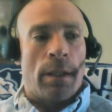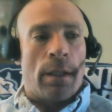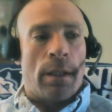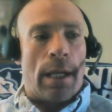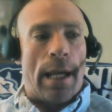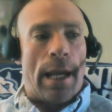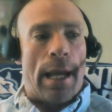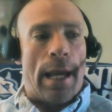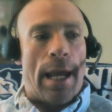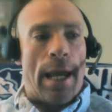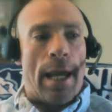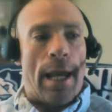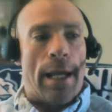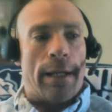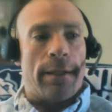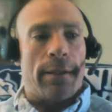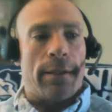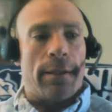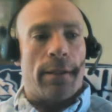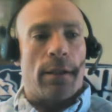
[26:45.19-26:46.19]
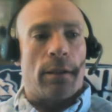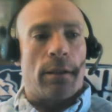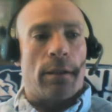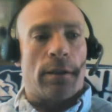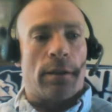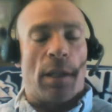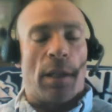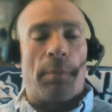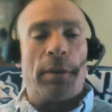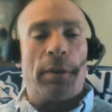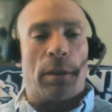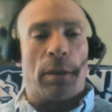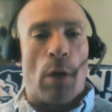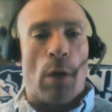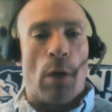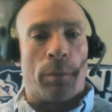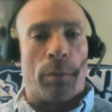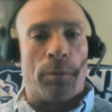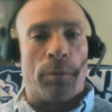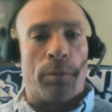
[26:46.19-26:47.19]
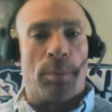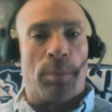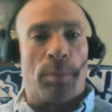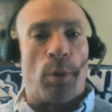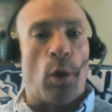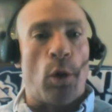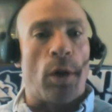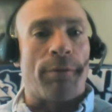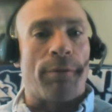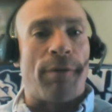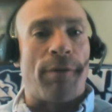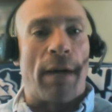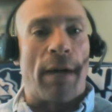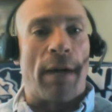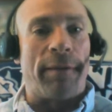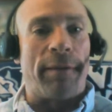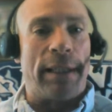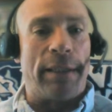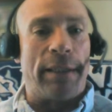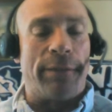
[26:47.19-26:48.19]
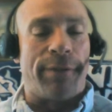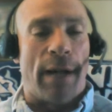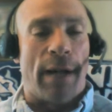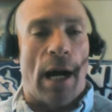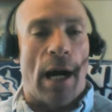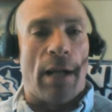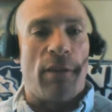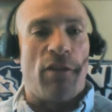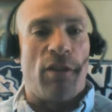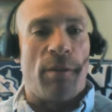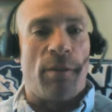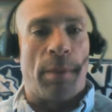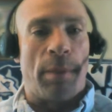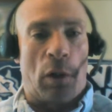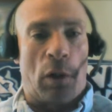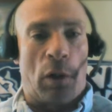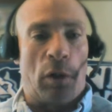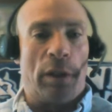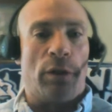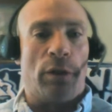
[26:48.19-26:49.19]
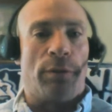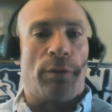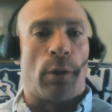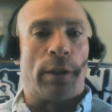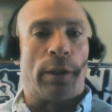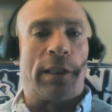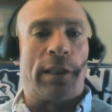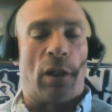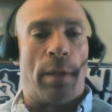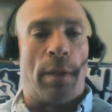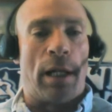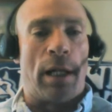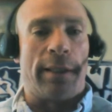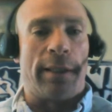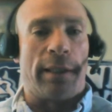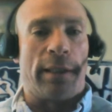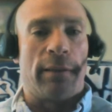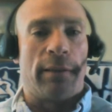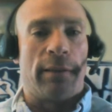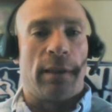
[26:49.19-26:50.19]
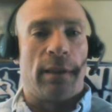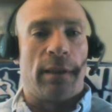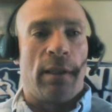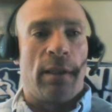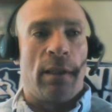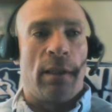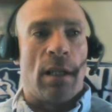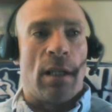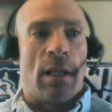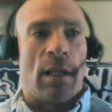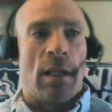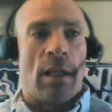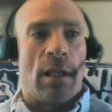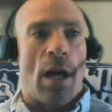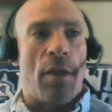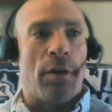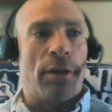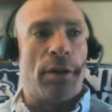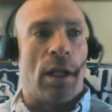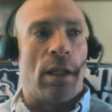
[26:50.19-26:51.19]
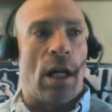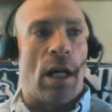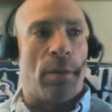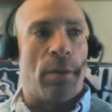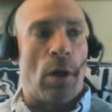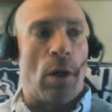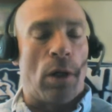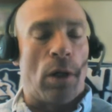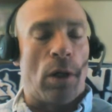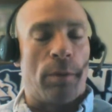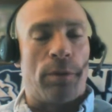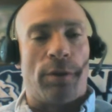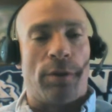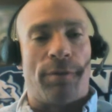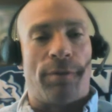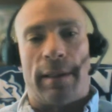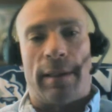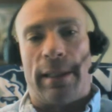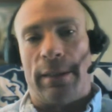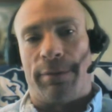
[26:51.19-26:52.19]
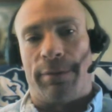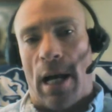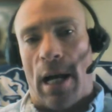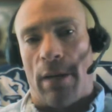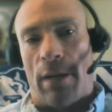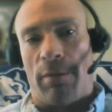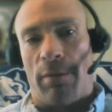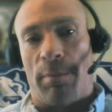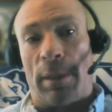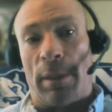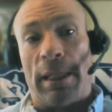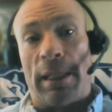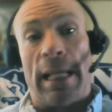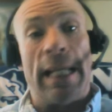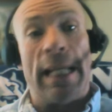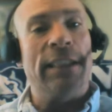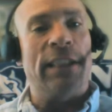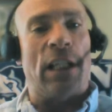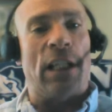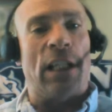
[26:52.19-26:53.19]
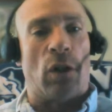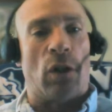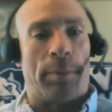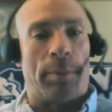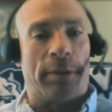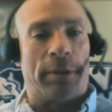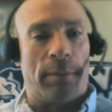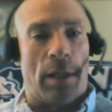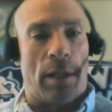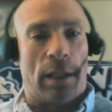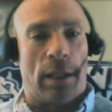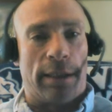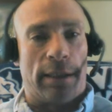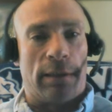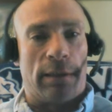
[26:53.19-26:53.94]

and some of your modems support 5 to 85, but only do four-channel bonding. Other other modems do 5 to 85, but eight-channel upstream bonding.